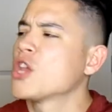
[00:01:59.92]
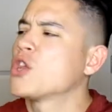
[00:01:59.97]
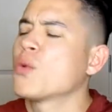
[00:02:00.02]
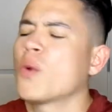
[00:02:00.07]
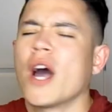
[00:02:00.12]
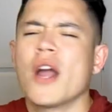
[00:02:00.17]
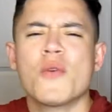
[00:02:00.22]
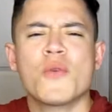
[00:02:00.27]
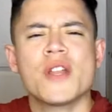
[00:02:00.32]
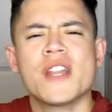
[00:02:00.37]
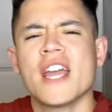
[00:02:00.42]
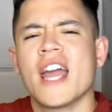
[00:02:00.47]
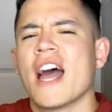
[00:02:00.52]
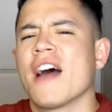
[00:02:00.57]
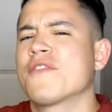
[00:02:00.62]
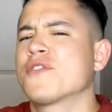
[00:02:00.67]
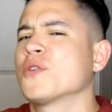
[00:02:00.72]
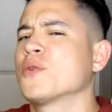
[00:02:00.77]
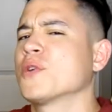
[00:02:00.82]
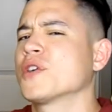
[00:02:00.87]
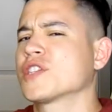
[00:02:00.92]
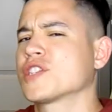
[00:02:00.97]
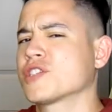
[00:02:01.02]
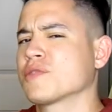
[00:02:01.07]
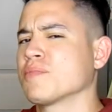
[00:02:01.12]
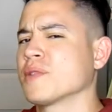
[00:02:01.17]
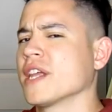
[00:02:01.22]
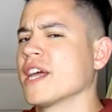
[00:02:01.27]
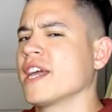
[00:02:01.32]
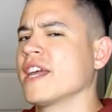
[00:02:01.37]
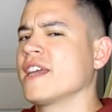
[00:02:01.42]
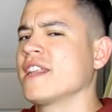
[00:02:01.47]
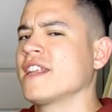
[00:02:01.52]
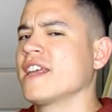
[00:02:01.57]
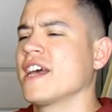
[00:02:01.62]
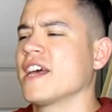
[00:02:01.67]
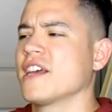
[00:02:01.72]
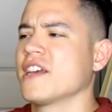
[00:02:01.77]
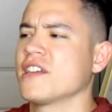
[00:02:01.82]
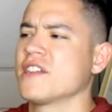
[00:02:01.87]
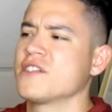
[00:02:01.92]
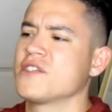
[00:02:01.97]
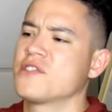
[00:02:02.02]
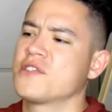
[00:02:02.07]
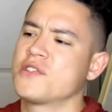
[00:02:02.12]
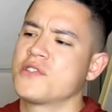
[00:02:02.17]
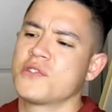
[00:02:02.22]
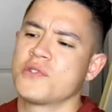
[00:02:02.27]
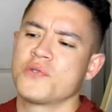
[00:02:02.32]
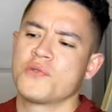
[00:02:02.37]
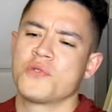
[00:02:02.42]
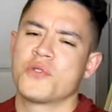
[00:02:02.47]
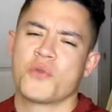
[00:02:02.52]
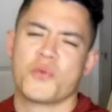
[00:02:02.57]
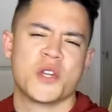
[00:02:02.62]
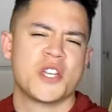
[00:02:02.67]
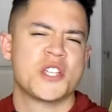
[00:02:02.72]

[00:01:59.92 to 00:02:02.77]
Do I really have to explain as to the